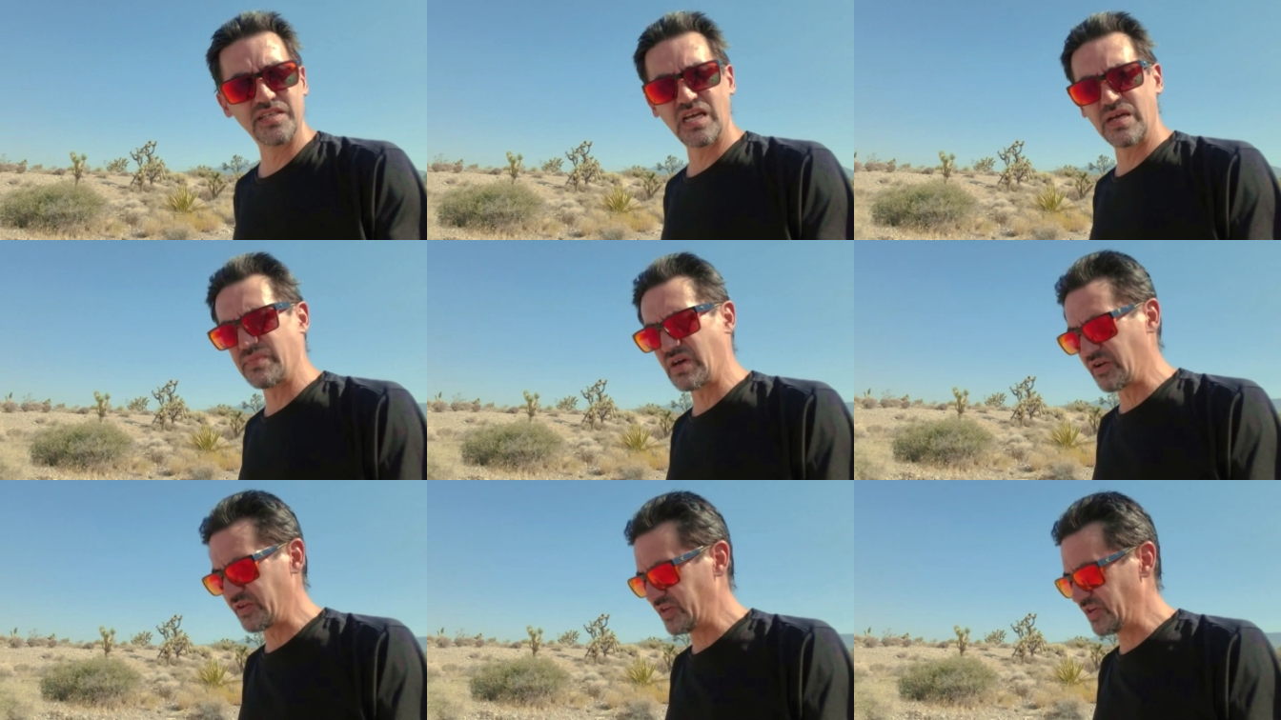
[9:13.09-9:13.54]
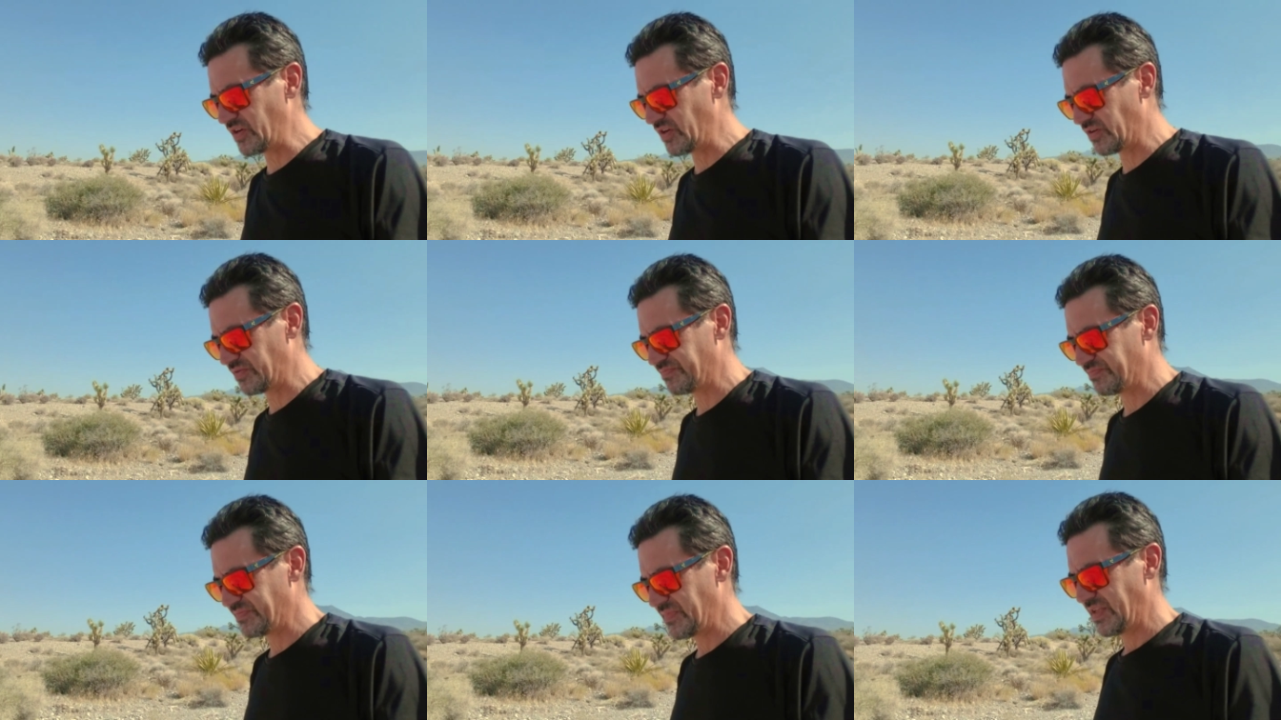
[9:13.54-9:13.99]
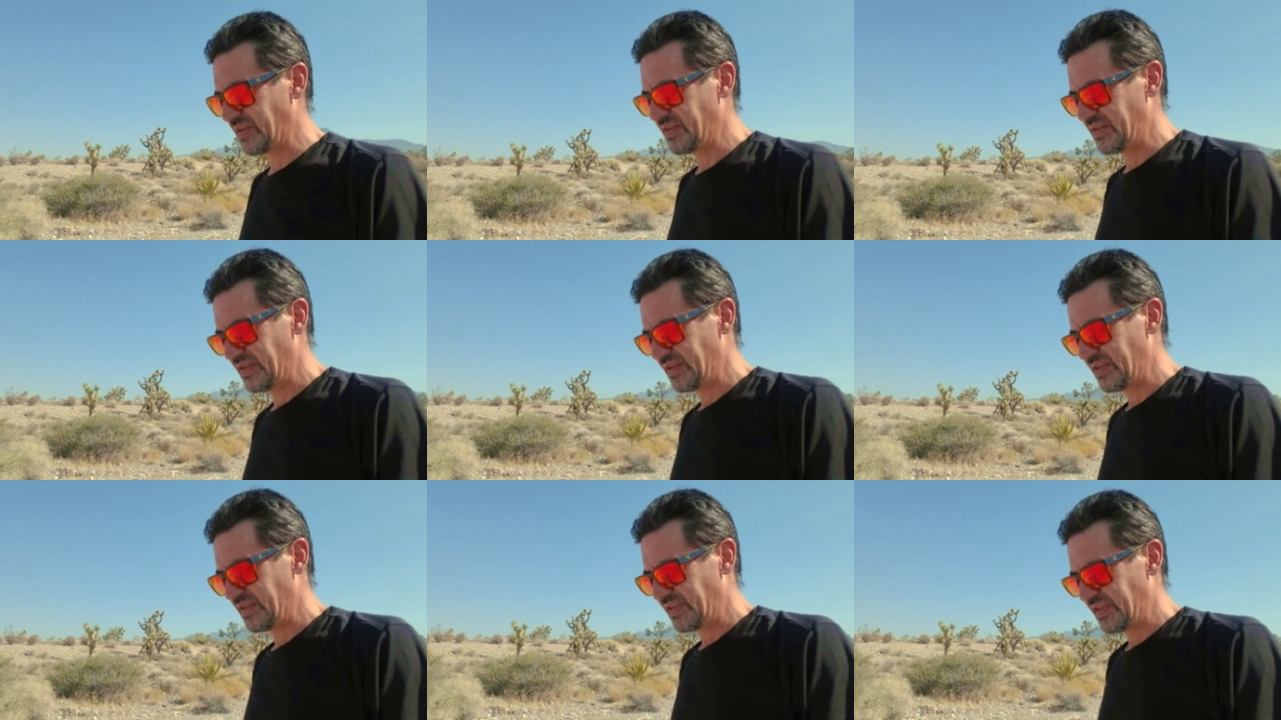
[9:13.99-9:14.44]
I'm out here
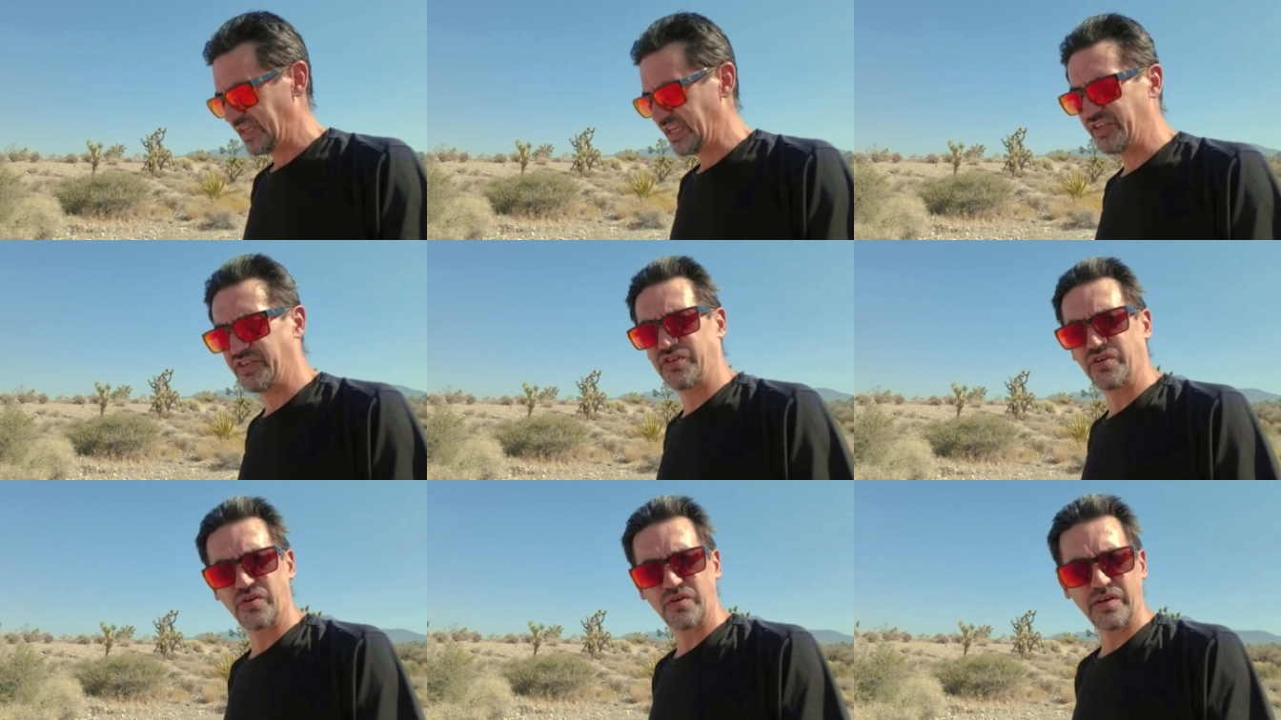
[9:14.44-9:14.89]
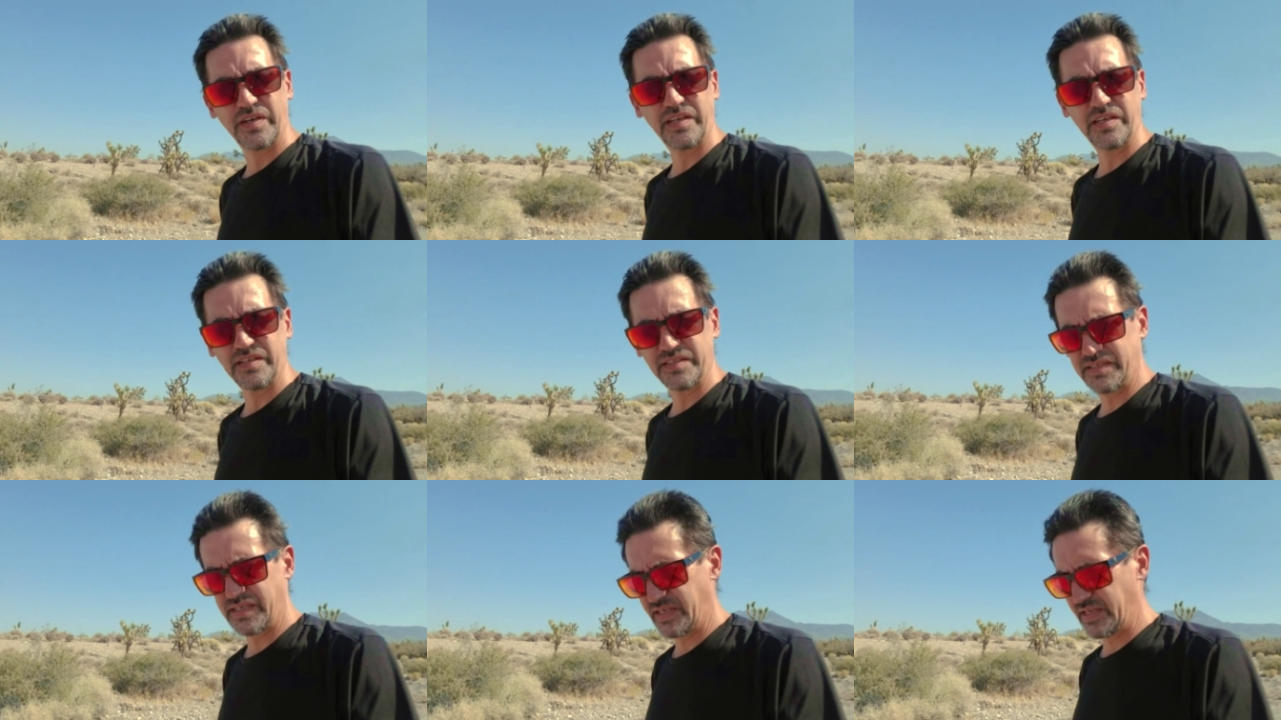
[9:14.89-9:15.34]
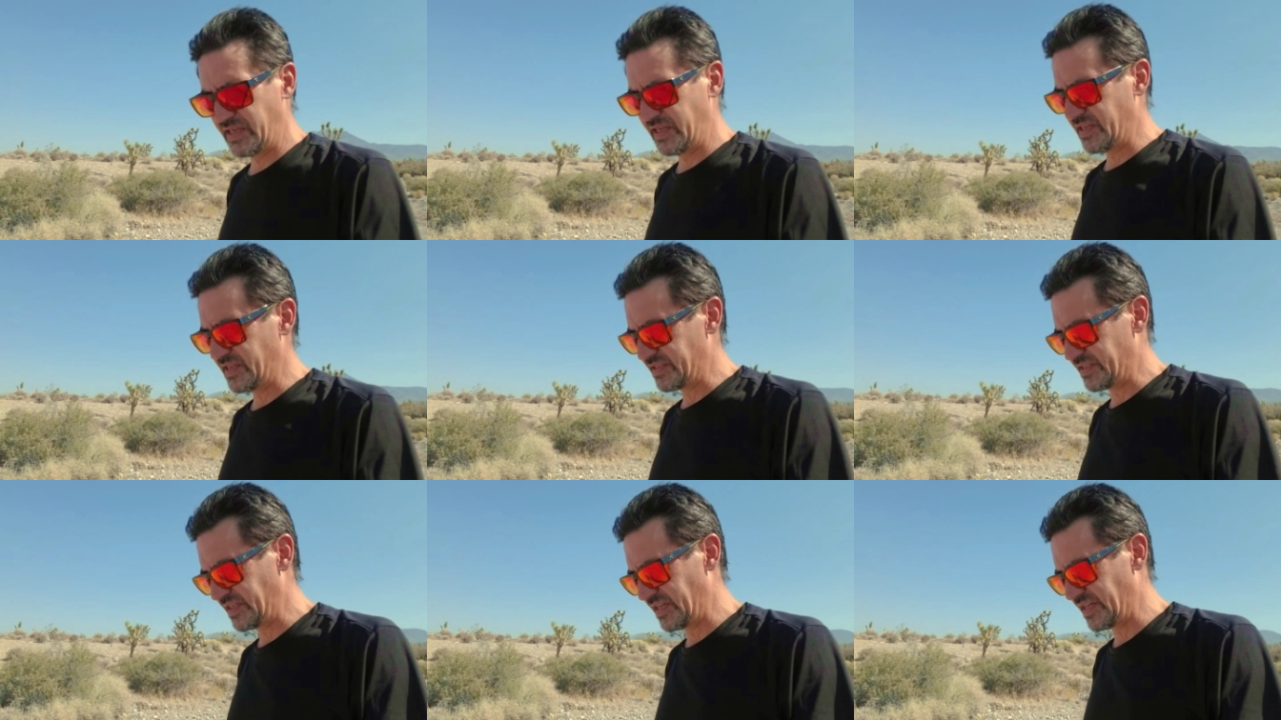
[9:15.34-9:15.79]
enduring it
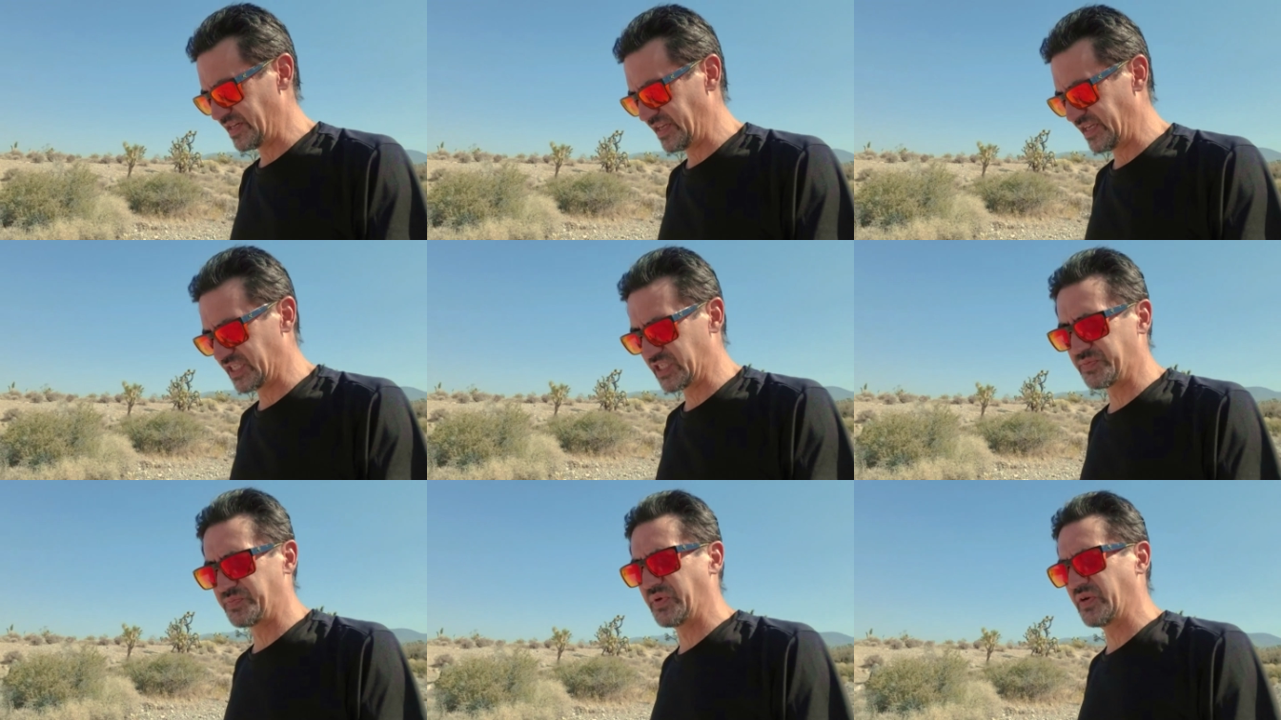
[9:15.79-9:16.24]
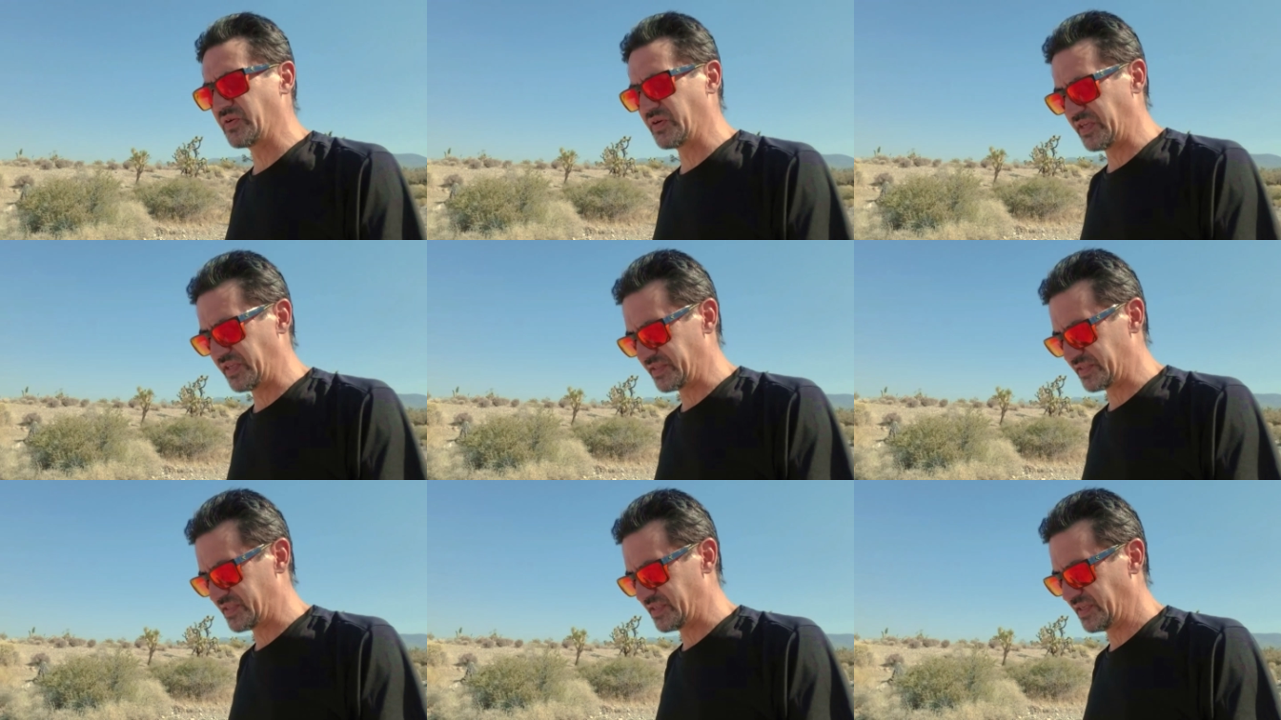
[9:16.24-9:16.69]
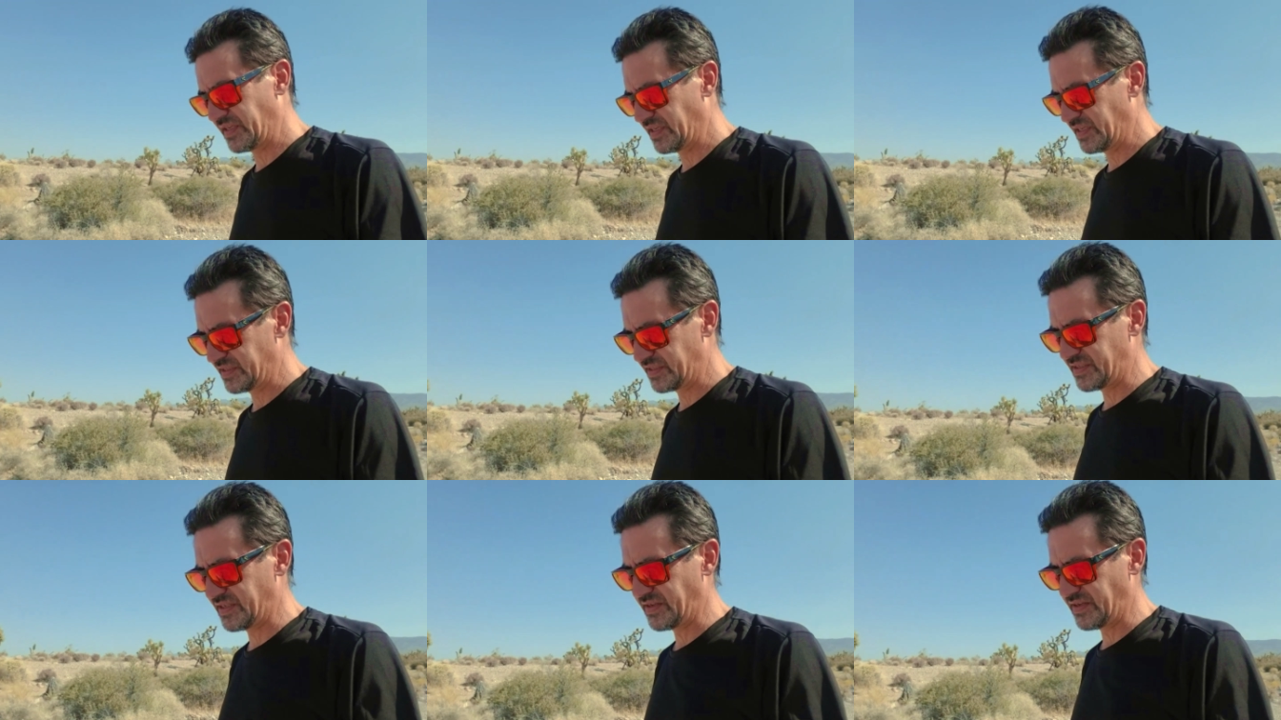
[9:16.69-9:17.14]
and experiencing
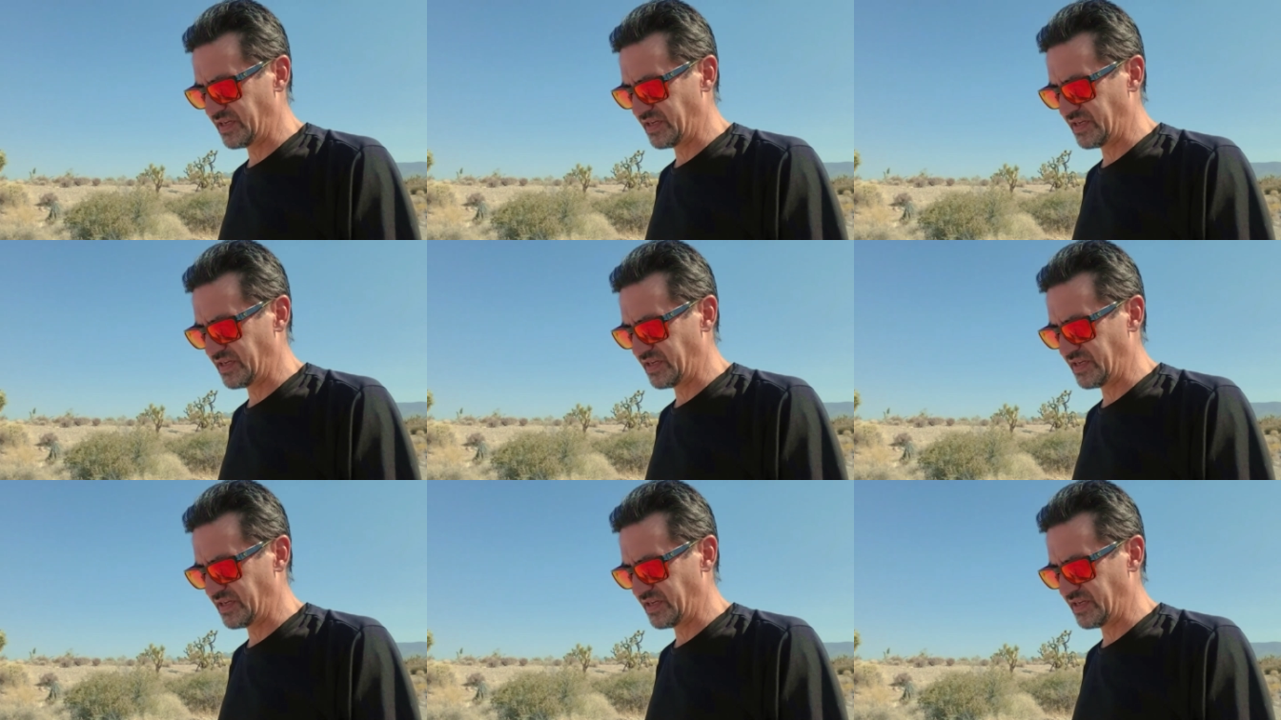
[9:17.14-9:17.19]
it.